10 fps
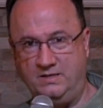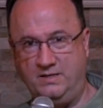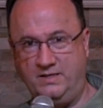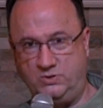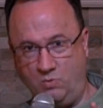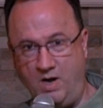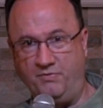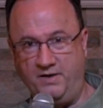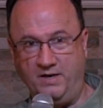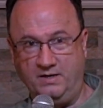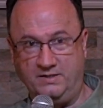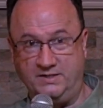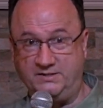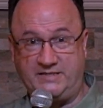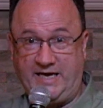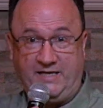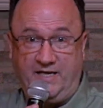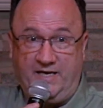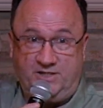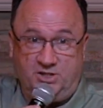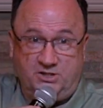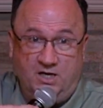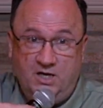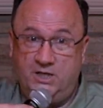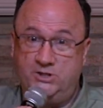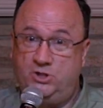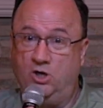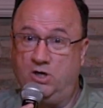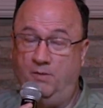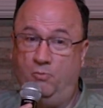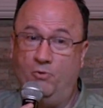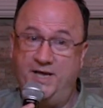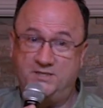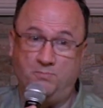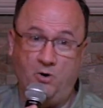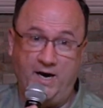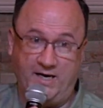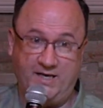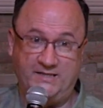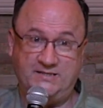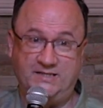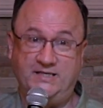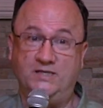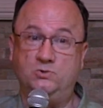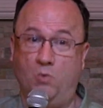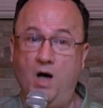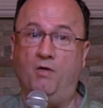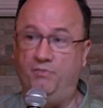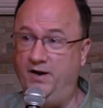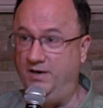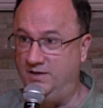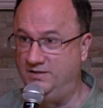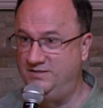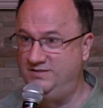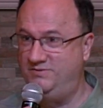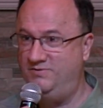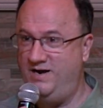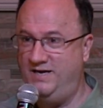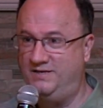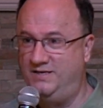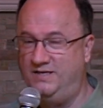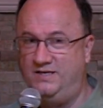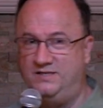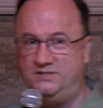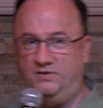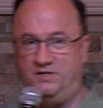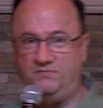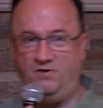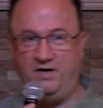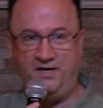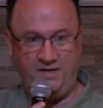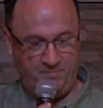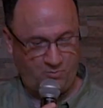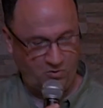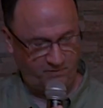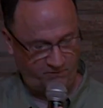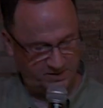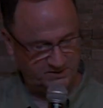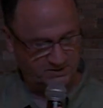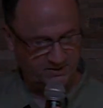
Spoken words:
He dwelt there. It doesn't say that he just took a rest break. It says he dwelt there, right? So that's very important for us.